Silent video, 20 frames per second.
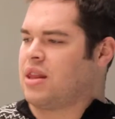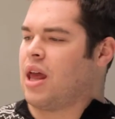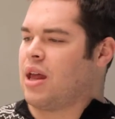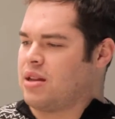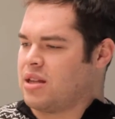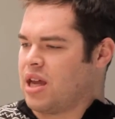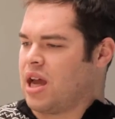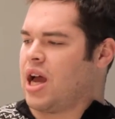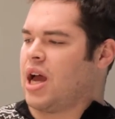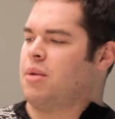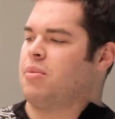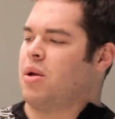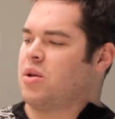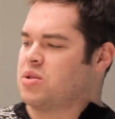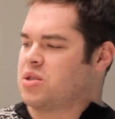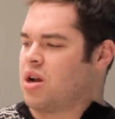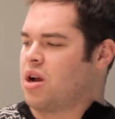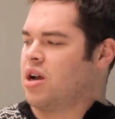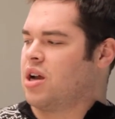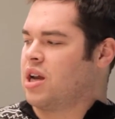At that
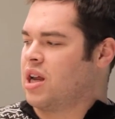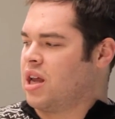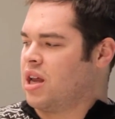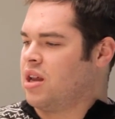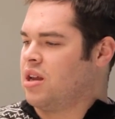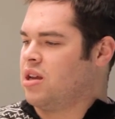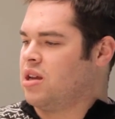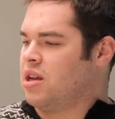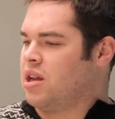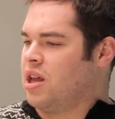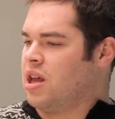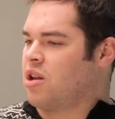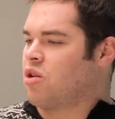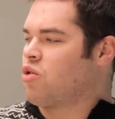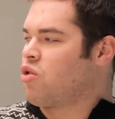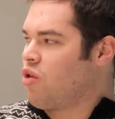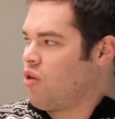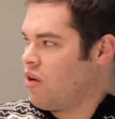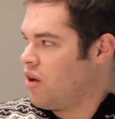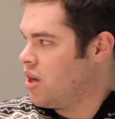time, I was starting to get
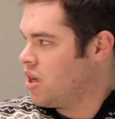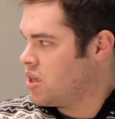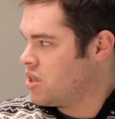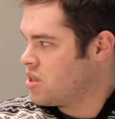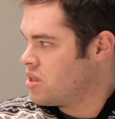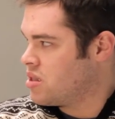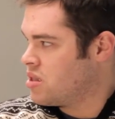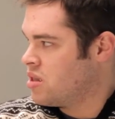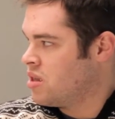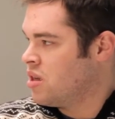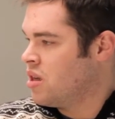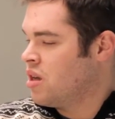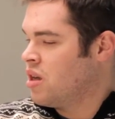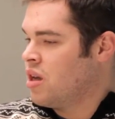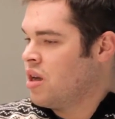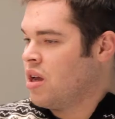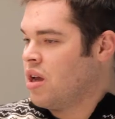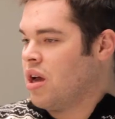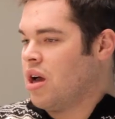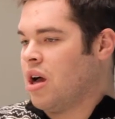inquiries.
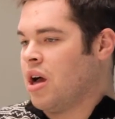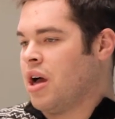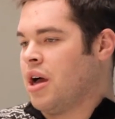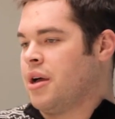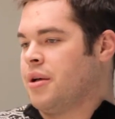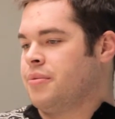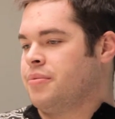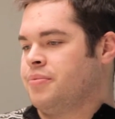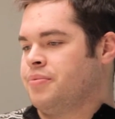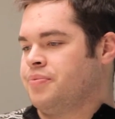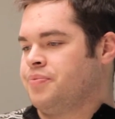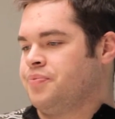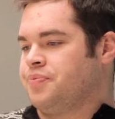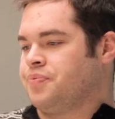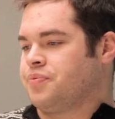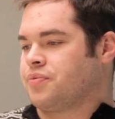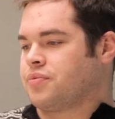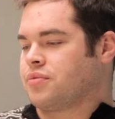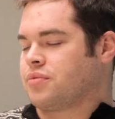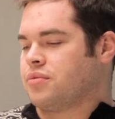Um,
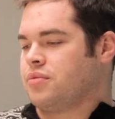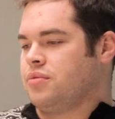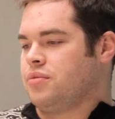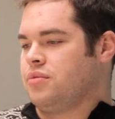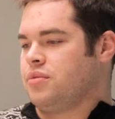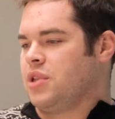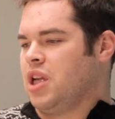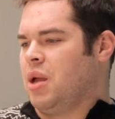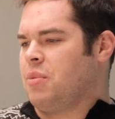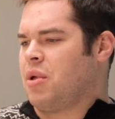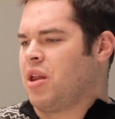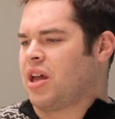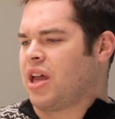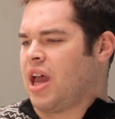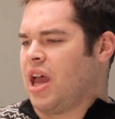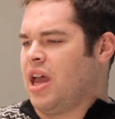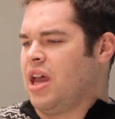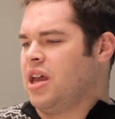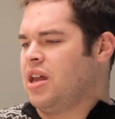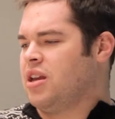
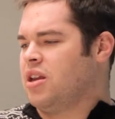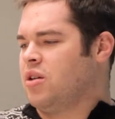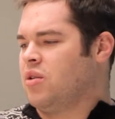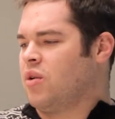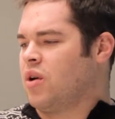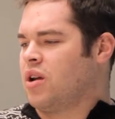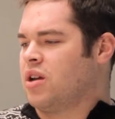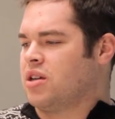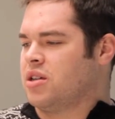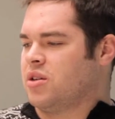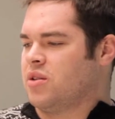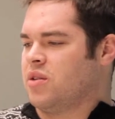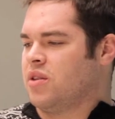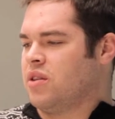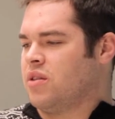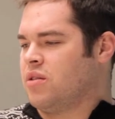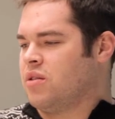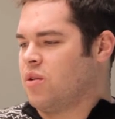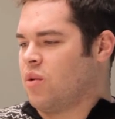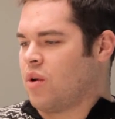like, hey, do you want to
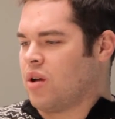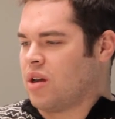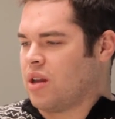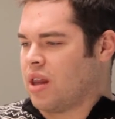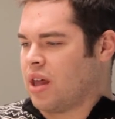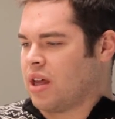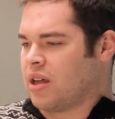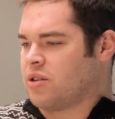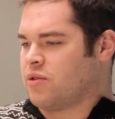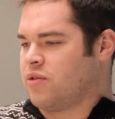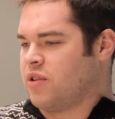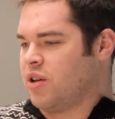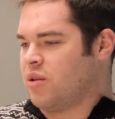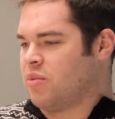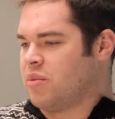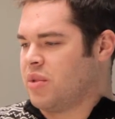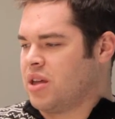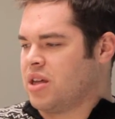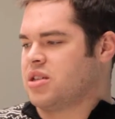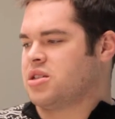do? You want to like
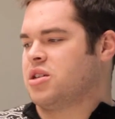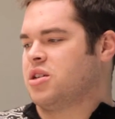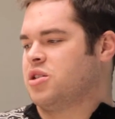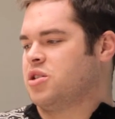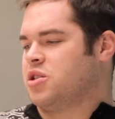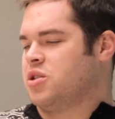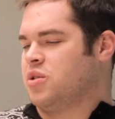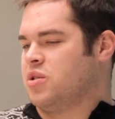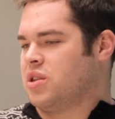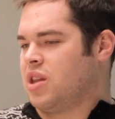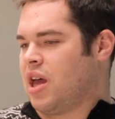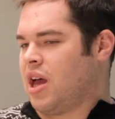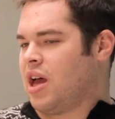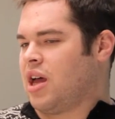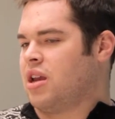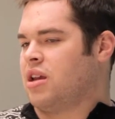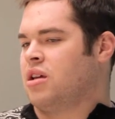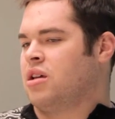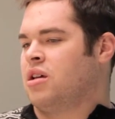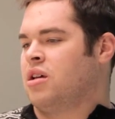film this and shoot
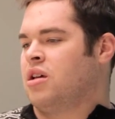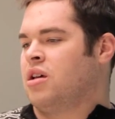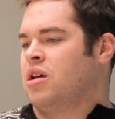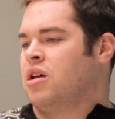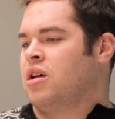that,